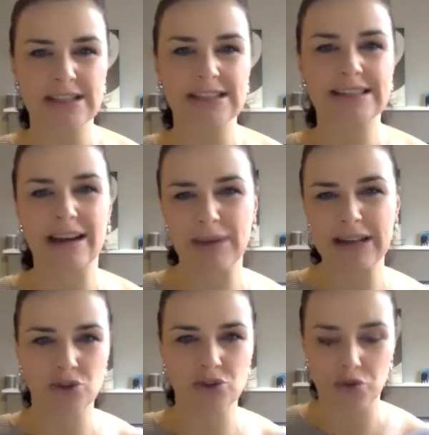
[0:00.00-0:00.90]
Is that a
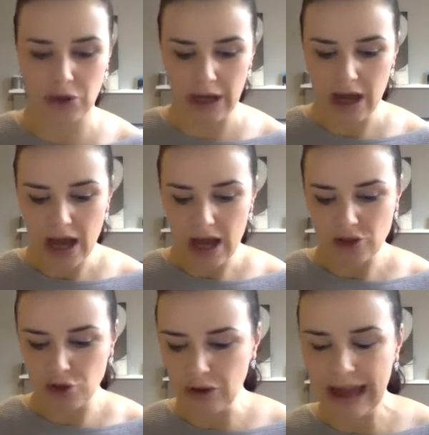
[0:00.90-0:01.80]
bit
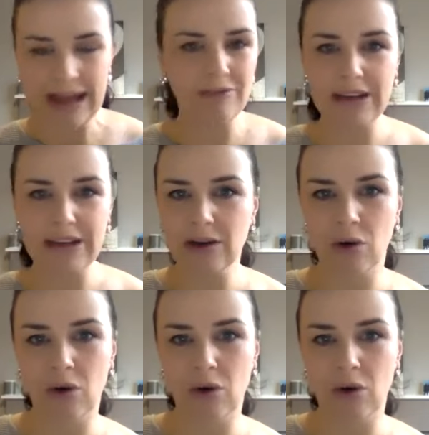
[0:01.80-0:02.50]
too heavy?